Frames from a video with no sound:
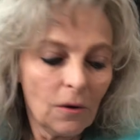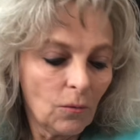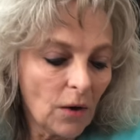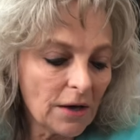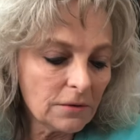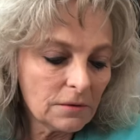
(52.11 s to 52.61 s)

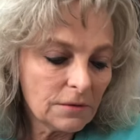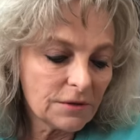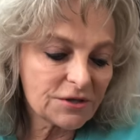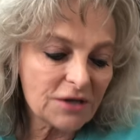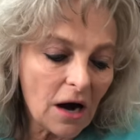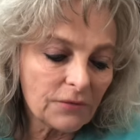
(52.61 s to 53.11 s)
Well, the
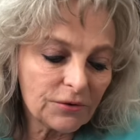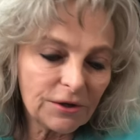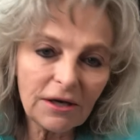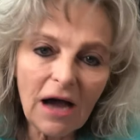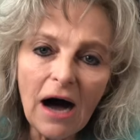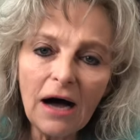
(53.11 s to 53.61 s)
sovereignty
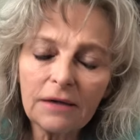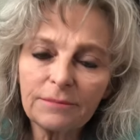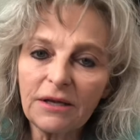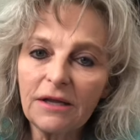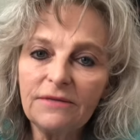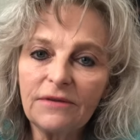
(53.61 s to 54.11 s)
of God,
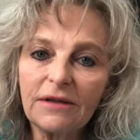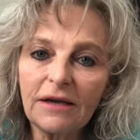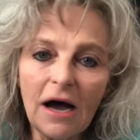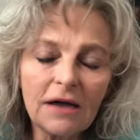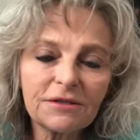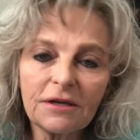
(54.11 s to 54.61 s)
believing that
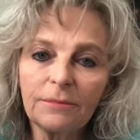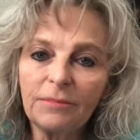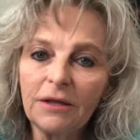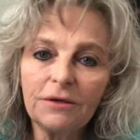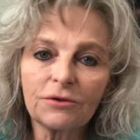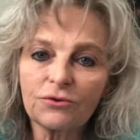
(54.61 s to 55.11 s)
God's in
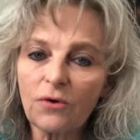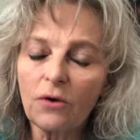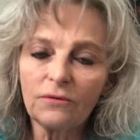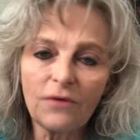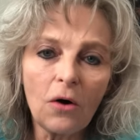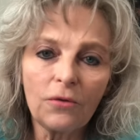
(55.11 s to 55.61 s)
complete
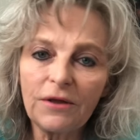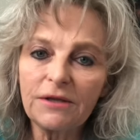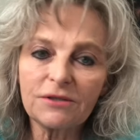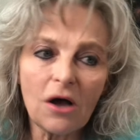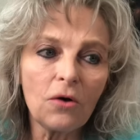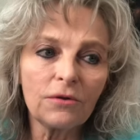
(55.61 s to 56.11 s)
control of all
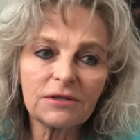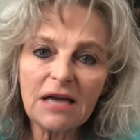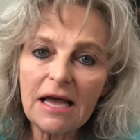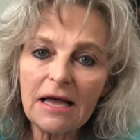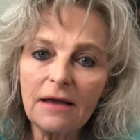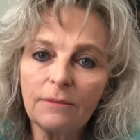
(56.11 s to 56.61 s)
things all the
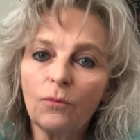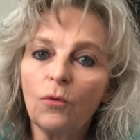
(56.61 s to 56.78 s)
time,